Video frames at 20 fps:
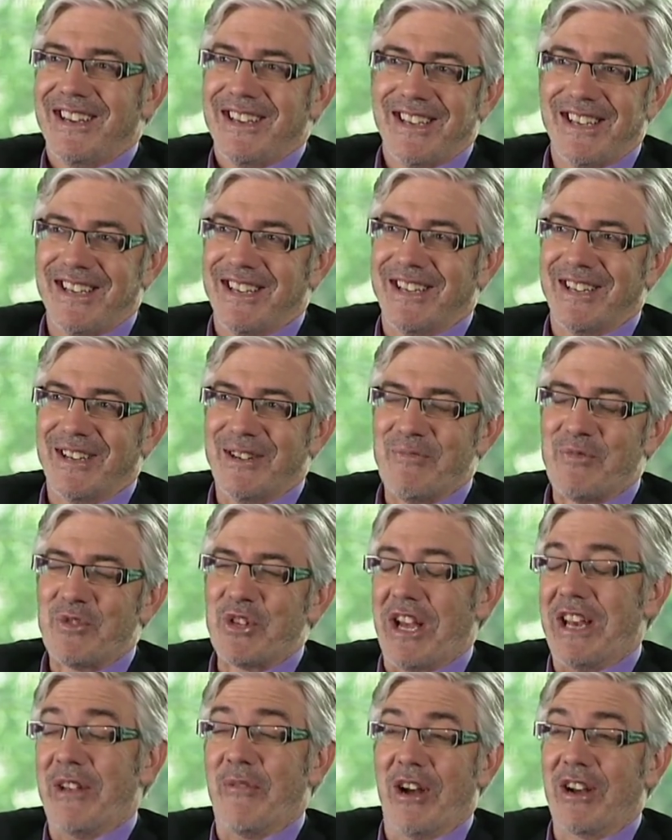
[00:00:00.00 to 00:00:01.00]
Uh,
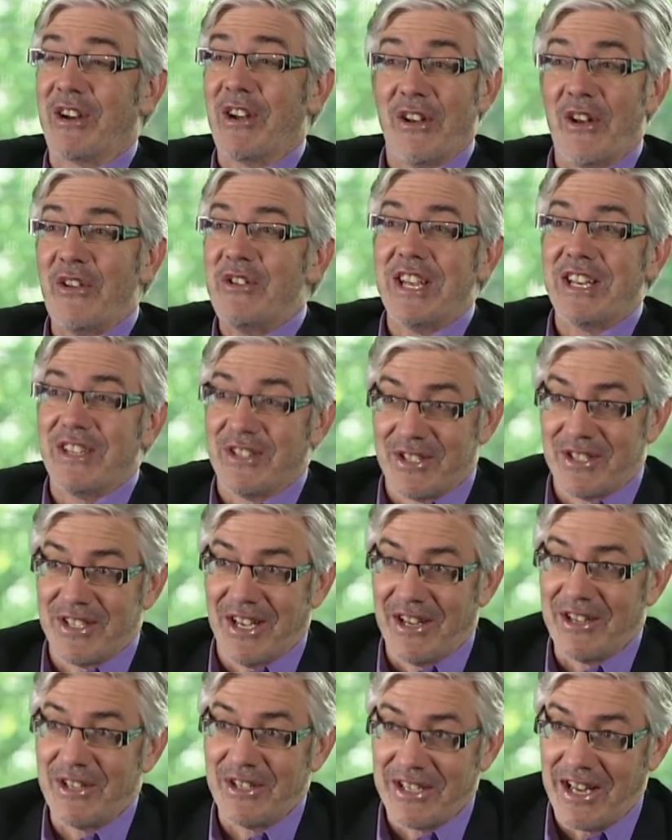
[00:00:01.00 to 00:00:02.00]
so anyway, needless to say,
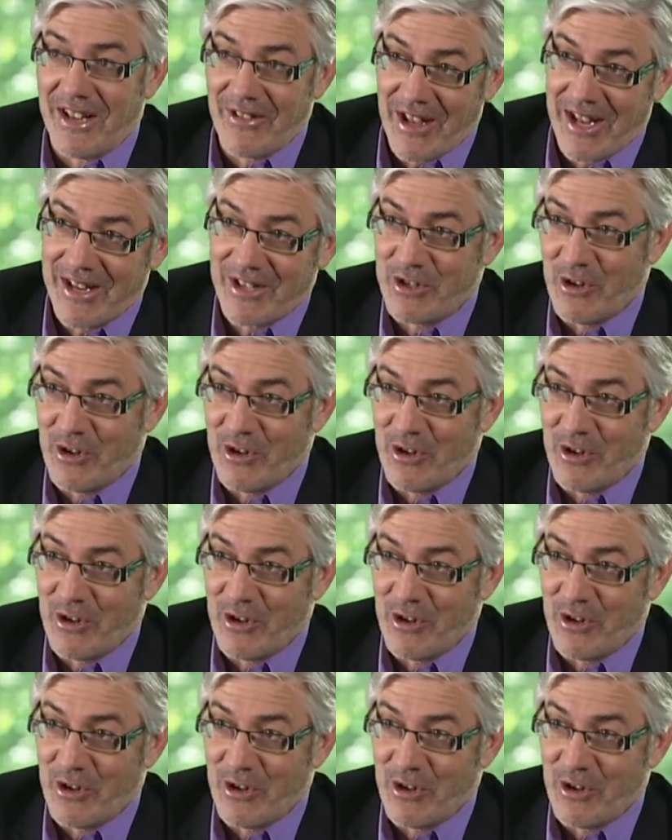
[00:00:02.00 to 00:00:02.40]
I didn't get that